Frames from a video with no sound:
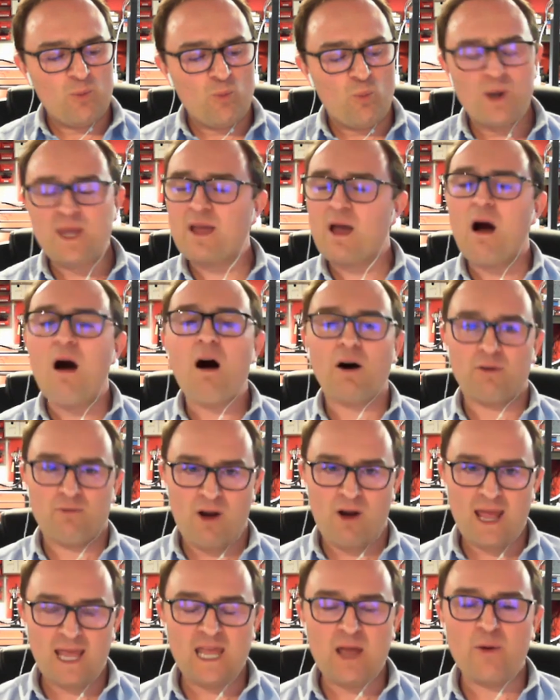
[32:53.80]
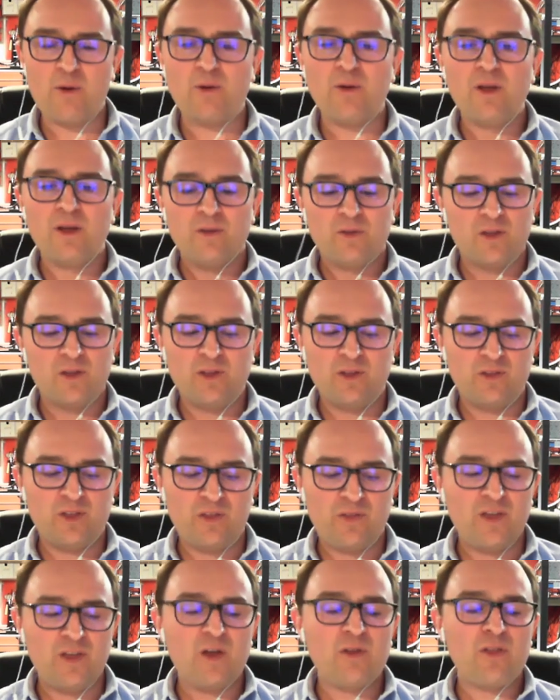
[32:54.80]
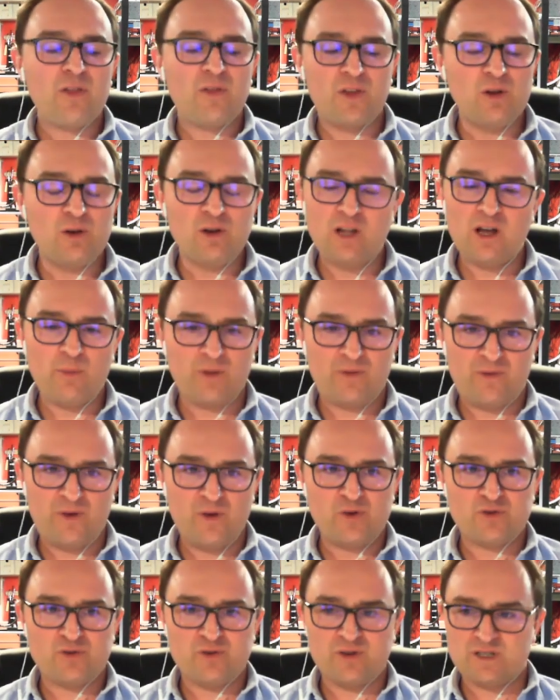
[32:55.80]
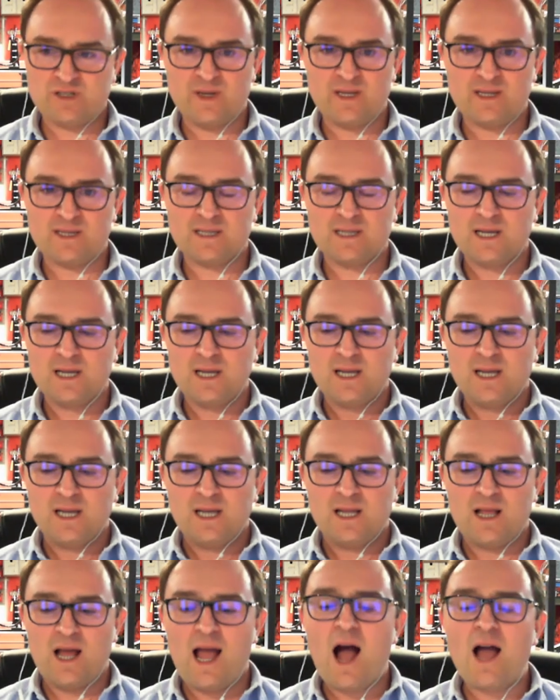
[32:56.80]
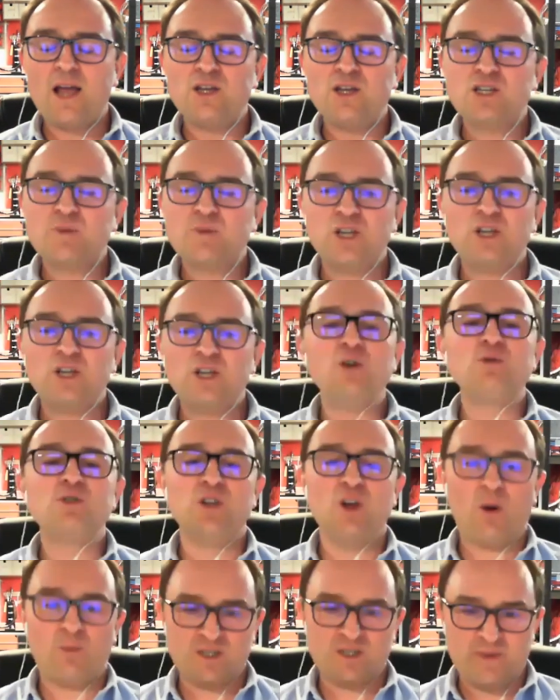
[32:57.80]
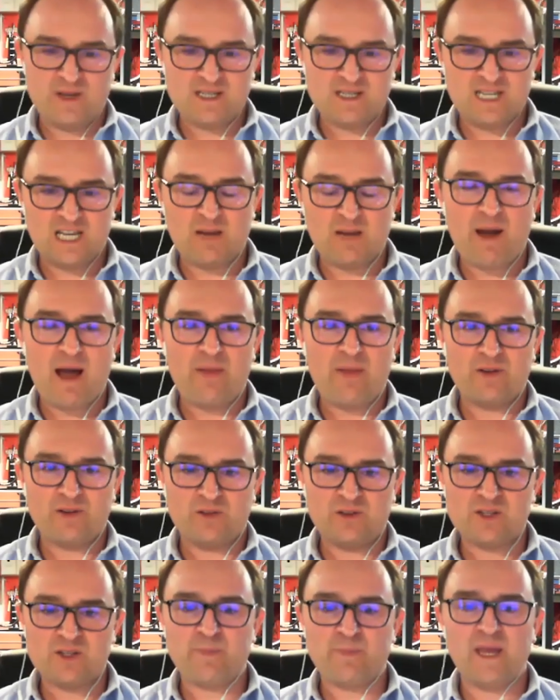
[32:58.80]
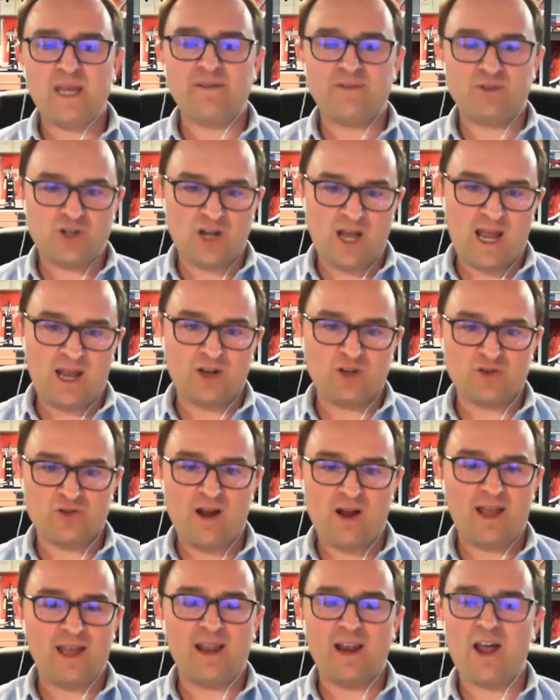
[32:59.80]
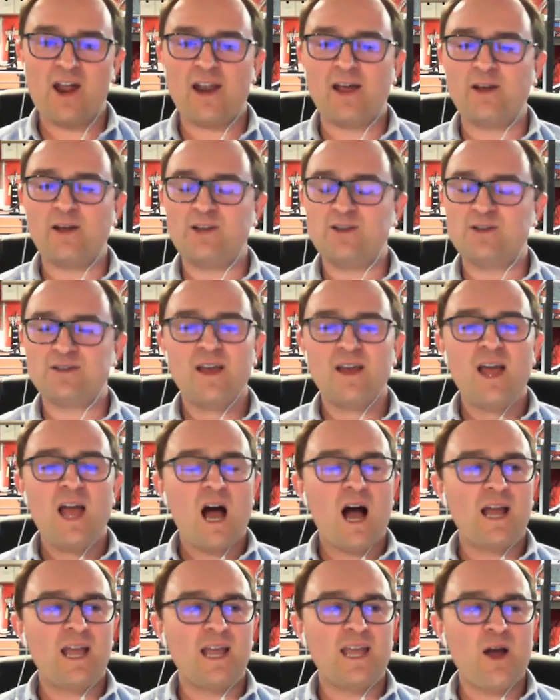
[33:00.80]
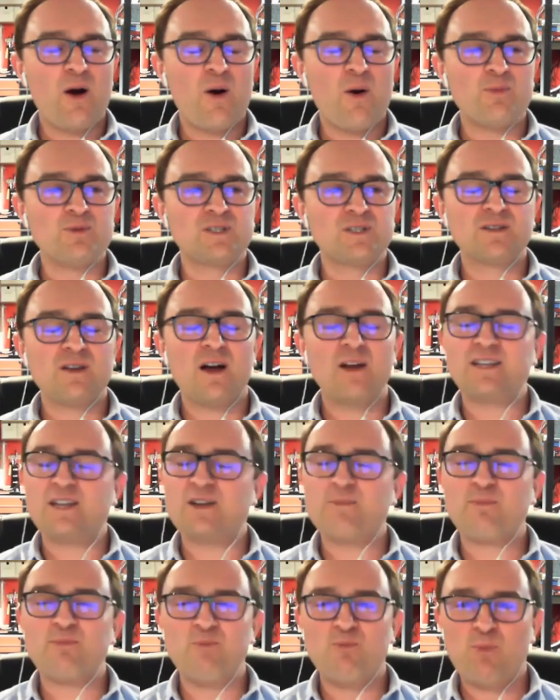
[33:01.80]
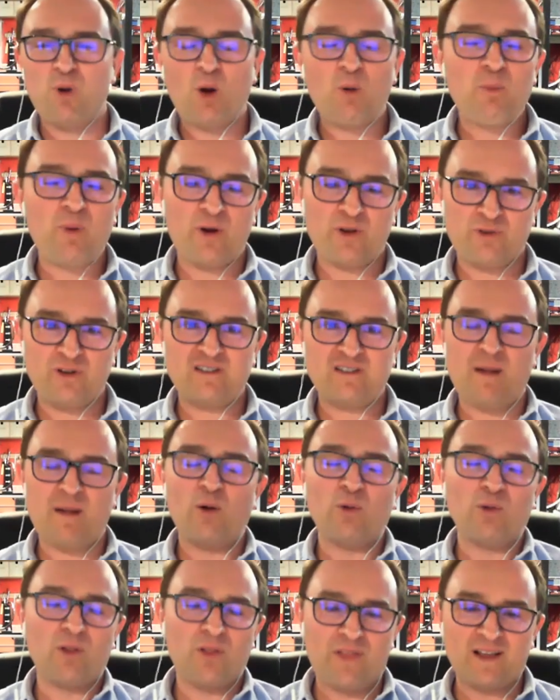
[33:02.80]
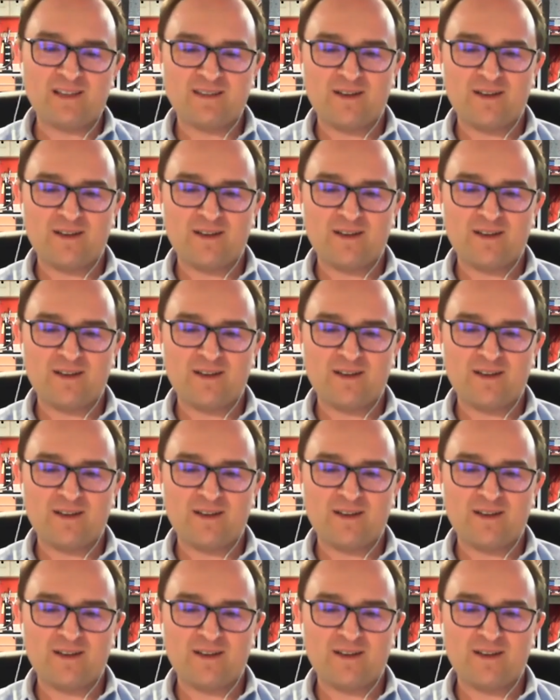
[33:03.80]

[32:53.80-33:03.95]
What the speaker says: can't, right? The other thing you learn with futurism is, like, I used to be hugely optimistic about the speed of change, right? And I did a blog post recently about all the things